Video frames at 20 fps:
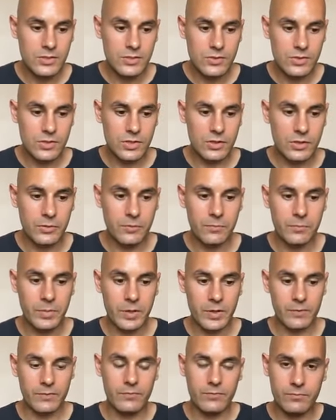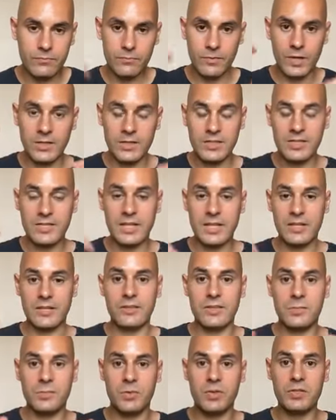So, but understanding
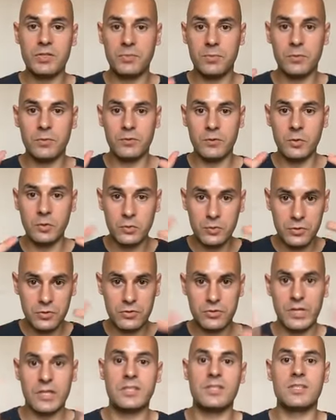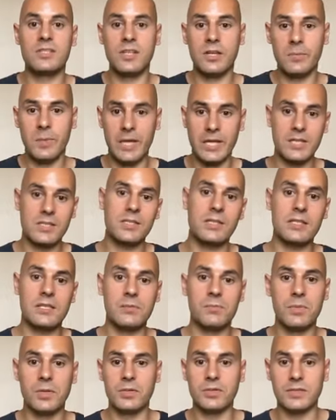this principle of all stress summates in
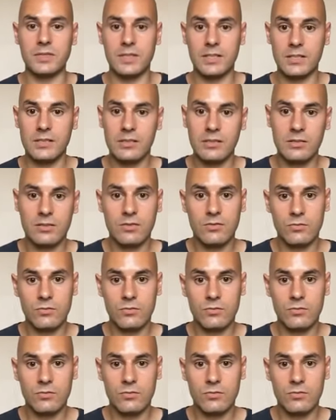the body